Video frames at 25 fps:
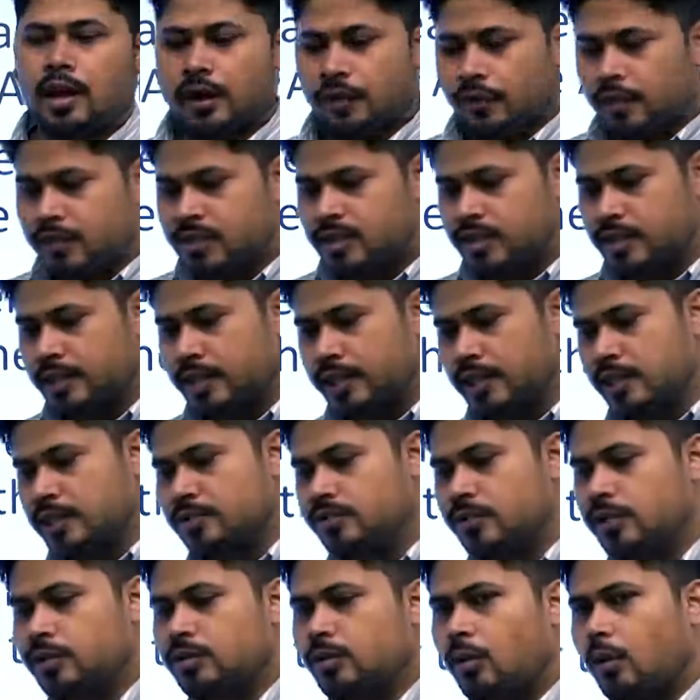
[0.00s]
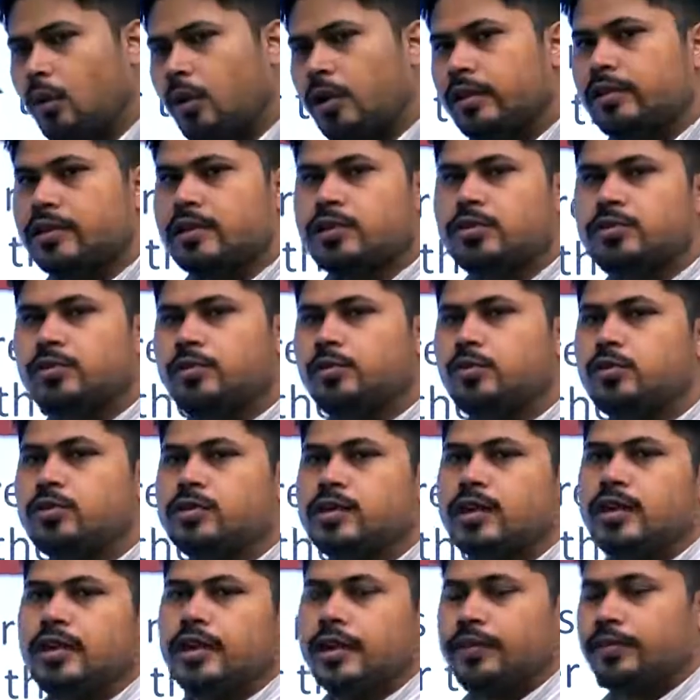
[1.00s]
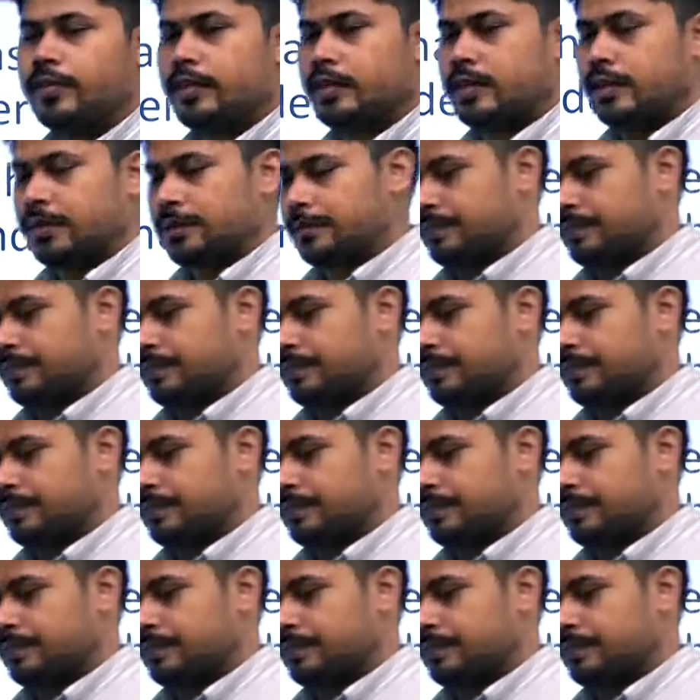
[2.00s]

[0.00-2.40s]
which deals with all these rules and everything.